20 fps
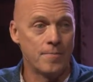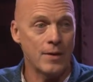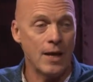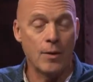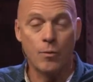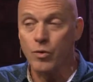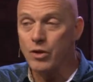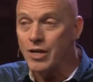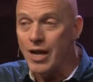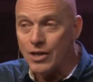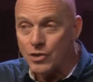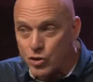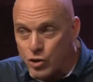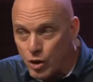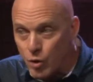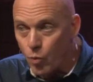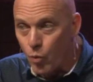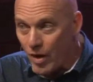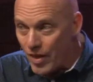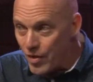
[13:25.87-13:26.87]
And we're not
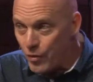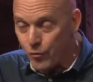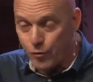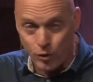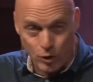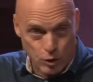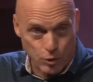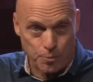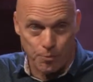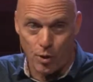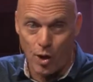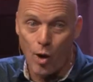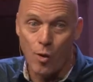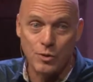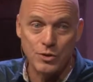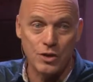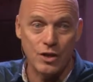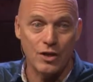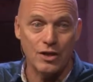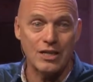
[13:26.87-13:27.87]
sure when the first blow
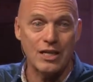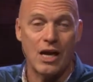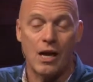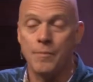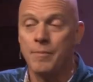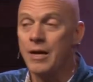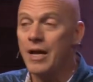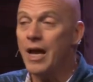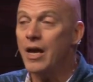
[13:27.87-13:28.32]
is going to come.